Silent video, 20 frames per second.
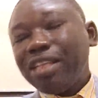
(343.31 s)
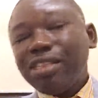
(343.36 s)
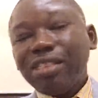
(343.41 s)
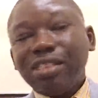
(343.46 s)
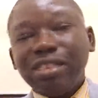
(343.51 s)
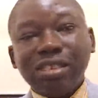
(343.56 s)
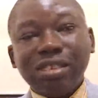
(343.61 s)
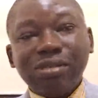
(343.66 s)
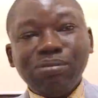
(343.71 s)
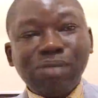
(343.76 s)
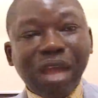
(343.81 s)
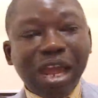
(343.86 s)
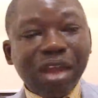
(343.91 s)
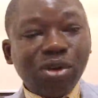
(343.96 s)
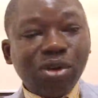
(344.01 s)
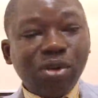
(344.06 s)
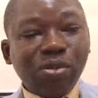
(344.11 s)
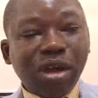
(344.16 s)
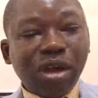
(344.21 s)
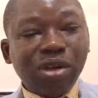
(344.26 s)
Some of
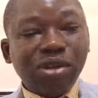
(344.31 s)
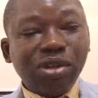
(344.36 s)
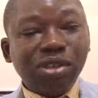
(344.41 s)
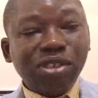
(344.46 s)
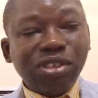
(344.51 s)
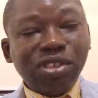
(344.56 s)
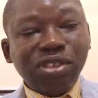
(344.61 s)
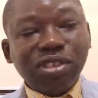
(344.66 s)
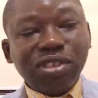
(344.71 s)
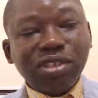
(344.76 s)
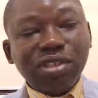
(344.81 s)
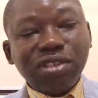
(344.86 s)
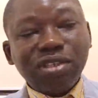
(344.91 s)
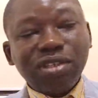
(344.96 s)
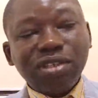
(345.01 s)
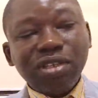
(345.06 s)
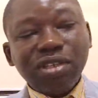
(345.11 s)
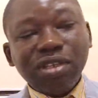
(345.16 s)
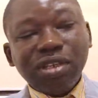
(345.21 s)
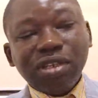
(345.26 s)
them were
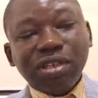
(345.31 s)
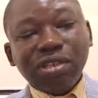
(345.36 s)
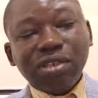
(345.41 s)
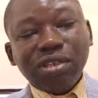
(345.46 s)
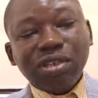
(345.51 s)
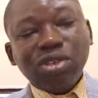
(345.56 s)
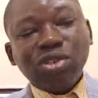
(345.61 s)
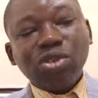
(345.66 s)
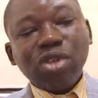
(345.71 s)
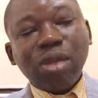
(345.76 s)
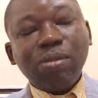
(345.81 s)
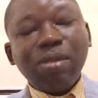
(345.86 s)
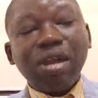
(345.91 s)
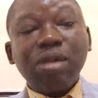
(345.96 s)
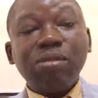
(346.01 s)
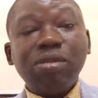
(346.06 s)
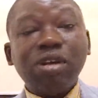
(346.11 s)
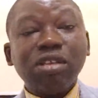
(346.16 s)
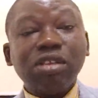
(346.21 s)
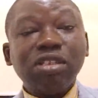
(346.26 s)
resistant to
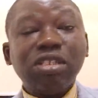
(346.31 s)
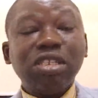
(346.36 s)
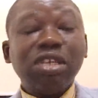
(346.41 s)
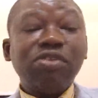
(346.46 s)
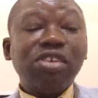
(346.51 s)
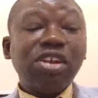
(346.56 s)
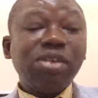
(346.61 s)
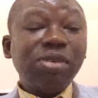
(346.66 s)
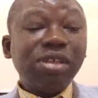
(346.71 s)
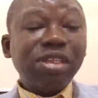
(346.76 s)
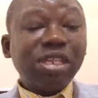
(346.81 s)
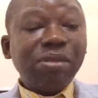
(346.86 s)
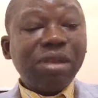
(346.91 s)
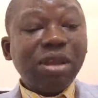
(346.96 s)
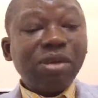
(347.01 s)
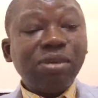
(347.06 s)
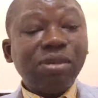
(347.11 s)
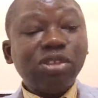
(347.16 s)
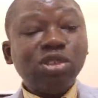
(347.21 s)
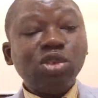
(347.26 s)
antibiotics. This study
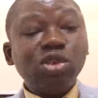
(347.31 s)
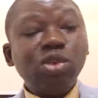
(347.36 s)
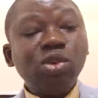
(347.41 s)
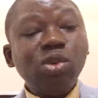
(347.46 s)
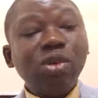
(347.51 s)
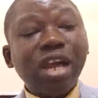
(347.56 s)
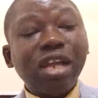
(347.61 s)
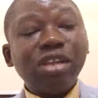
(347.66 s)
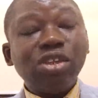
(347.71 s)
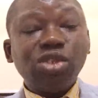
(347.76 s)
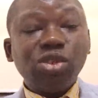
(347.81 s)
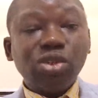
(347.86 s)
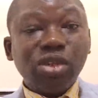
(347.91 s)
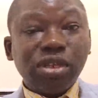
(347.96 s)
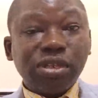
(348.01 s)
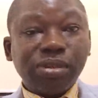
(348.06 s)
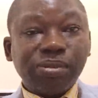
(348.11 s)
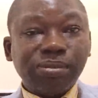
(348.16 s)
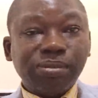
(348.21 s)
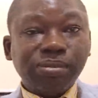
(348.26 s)
is important for health. This
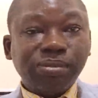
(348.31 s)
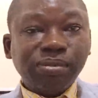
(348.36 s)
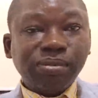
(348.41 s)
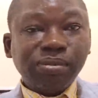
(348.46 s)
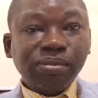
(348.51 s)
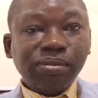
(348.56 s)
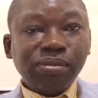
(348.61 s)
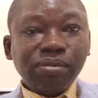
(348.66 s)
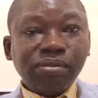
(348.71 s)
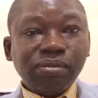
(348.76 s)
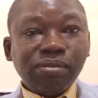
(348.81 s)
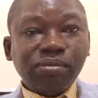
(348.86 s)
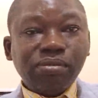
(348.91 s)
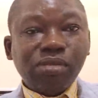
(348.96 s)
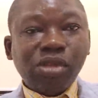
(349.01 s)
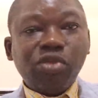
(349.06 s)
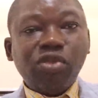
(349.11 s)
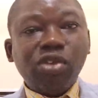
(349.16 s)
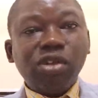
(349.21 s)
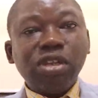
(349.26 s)
is
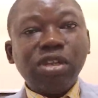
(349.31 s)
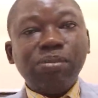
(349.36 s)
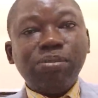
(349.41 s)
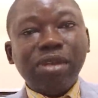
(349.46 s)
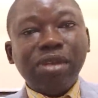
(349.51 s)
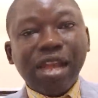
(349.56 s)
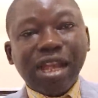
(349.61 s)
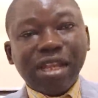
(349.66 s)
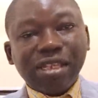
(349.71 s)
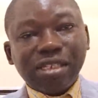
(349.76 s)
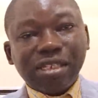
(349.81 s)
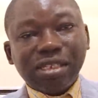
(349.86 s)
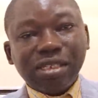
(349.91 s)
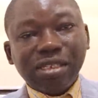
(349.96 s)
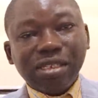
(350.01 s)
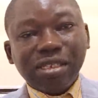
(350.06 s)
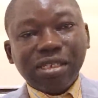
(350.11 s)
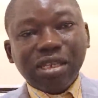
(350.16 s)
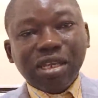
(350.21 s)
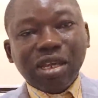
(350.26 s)
open-ended. This is not
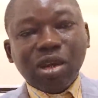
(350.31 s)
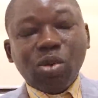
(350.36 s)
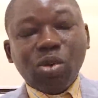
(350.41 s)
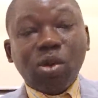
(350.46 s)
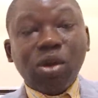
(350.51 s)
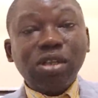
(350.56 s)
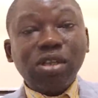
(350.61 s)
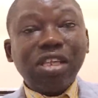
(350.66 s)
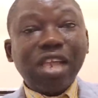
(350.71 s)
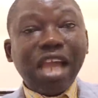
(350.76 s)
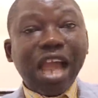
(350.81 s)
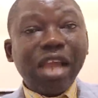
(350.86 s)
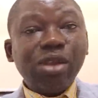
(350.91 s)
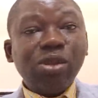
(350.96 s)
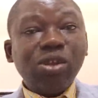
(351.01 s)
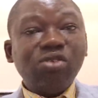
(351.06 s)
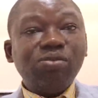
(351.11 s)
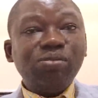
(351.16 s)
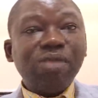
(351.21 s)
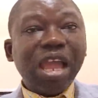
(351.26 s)
straightforward, not
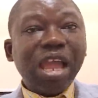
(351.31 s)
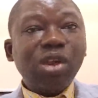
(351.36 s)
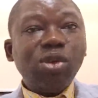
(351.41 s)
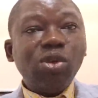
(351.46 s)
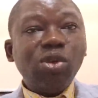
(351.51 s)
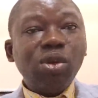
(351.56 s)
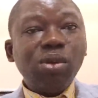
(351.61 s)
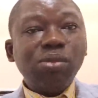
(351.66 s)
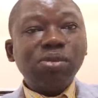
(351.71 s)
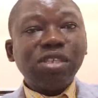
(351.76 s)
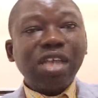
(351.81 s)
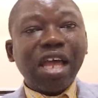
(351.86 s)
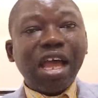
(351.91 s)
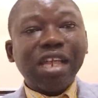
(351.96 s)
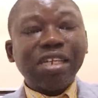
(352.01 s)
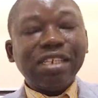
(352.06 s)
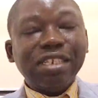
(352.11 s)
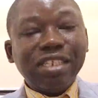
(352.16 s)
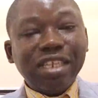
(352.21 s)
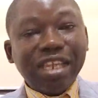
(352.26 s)
direct. Now
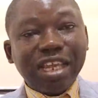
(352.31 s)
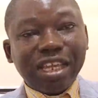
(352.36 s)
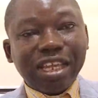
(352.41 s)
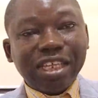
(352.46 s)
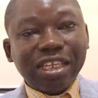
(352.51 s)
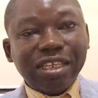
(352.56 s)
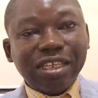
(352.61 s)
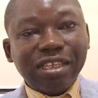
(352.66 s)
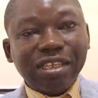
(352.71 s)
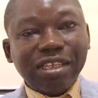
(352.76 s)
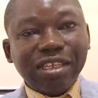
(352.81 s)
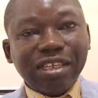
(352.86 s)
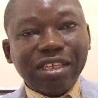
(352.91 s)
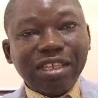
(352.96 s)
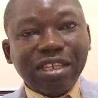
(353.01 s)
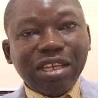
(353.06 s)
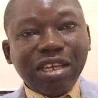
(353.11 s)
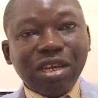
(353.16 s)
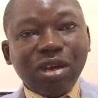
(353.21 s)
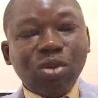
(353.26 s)
let's look at a
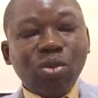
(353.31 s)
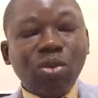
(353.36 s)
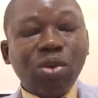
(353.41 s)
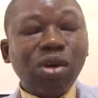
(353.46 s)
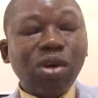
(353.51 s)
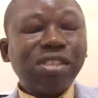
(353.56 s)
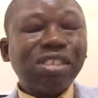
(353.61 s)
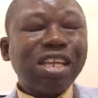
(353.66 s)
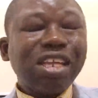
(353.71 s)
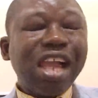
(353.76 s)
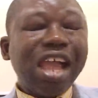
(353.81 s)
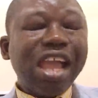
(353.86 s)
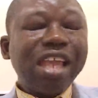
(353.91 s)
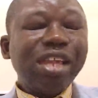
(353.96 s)
strong abstract.